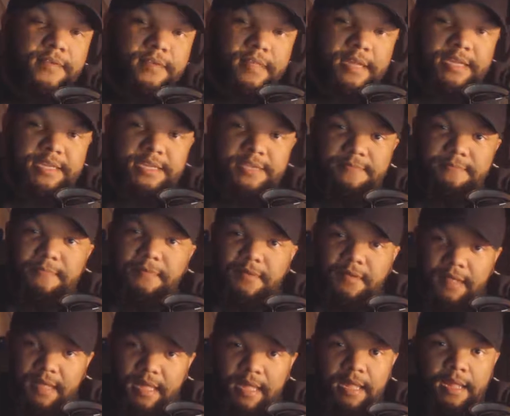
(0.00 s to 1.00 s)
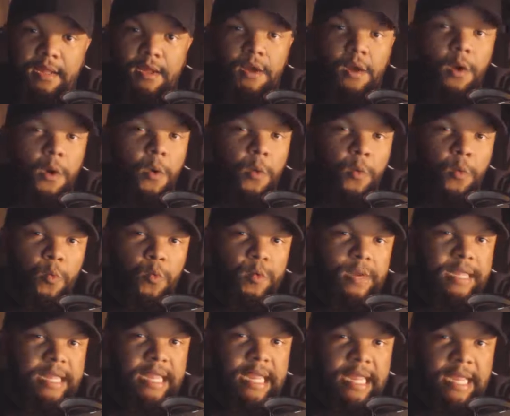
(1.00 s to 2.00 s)
just playing
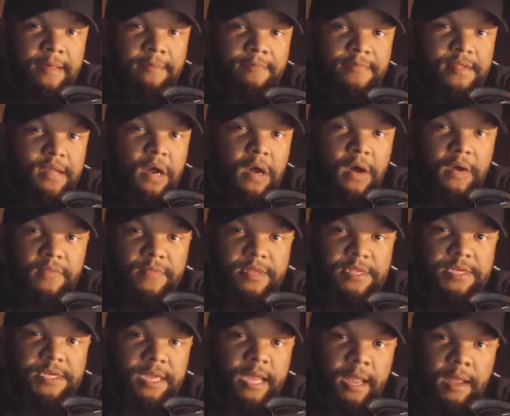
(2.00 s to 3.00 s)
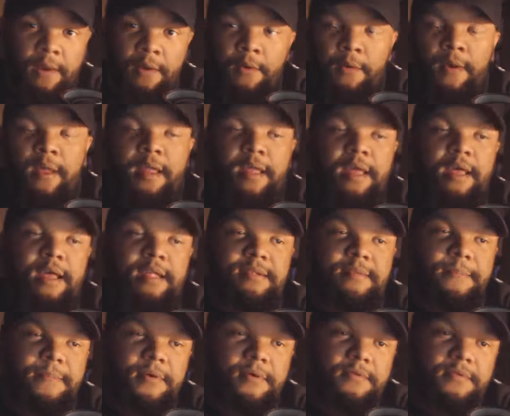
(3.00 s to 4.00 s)
old games on the channel as
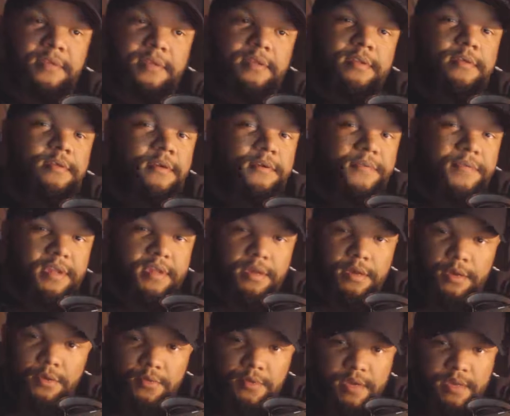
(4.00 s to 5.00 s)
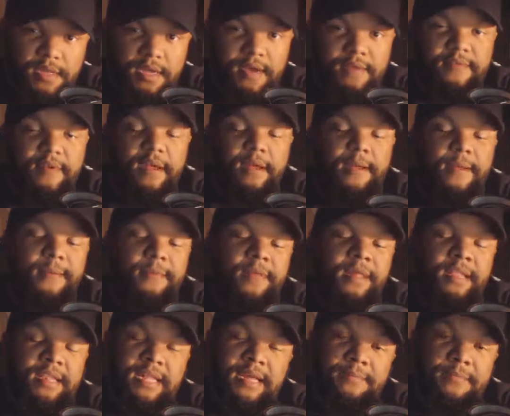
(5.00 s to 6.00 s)
opposed to all these new stuff,
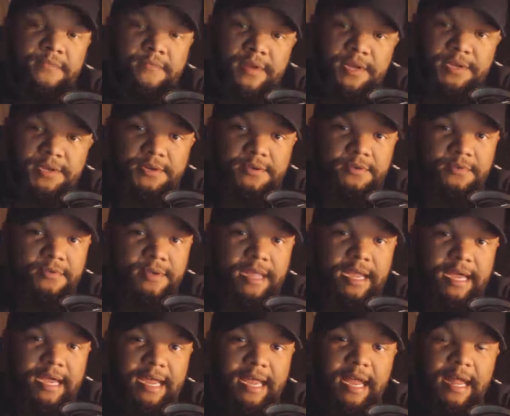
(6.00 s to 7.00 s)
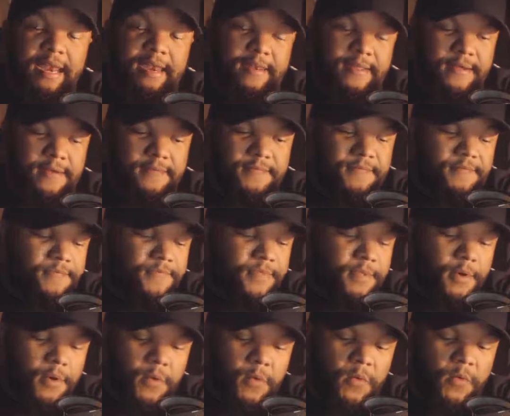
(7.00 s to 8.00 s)
because I'm a retro guy. I love
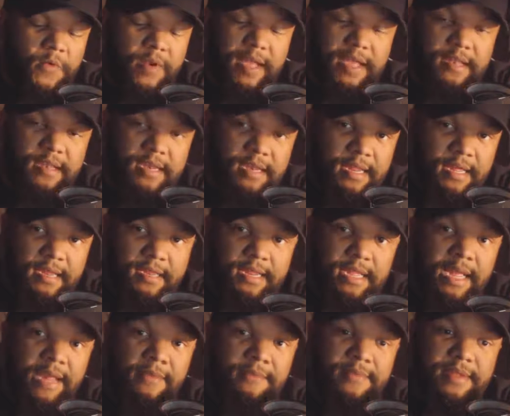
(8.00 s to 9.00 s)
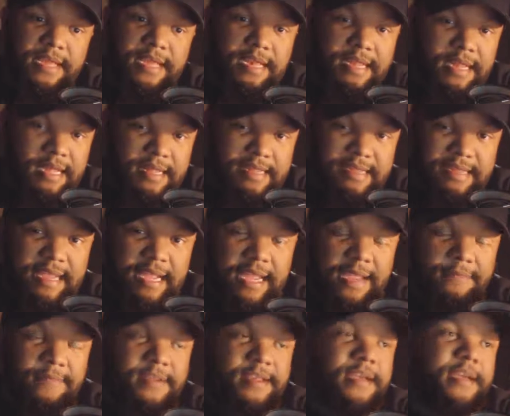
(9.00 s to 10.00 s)
old SNES games, NES
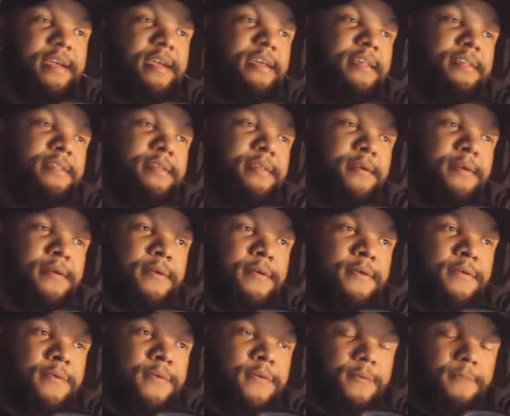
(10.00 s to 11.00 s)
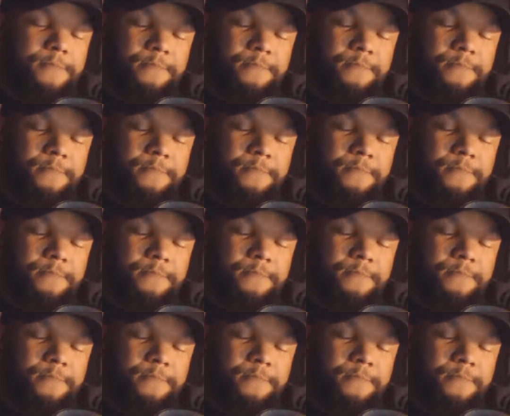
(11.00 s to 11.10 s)
games, so